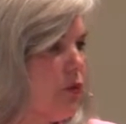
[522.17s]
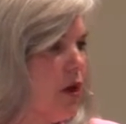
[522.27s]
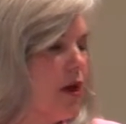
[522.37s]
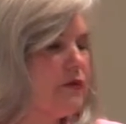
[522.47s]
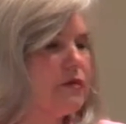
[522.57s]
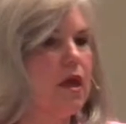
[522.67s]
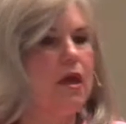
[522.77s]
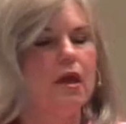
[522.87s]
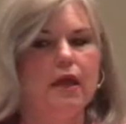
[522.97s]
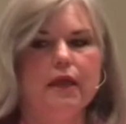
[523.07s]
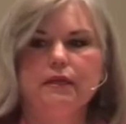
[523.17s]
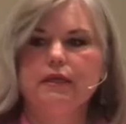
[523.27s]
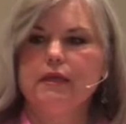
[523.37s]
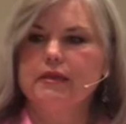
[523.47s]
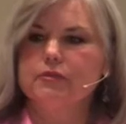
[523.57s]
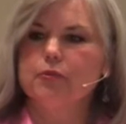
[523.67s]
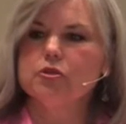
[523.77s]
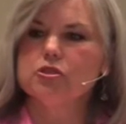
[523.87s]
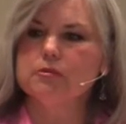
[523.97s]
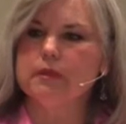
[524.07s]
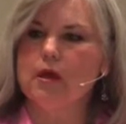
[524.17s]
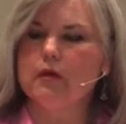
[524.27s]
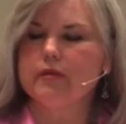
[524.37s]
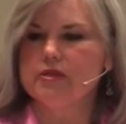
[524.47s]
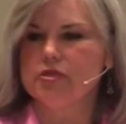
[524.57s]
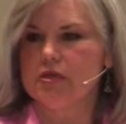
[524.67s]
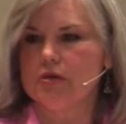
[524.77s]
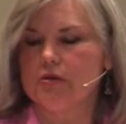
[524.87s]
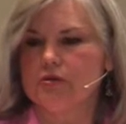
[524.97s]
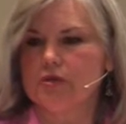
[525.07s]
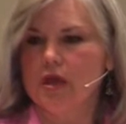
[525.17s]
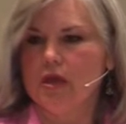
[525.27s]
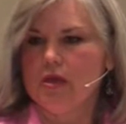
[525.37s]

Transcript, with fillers: wives and he has pushed me all these years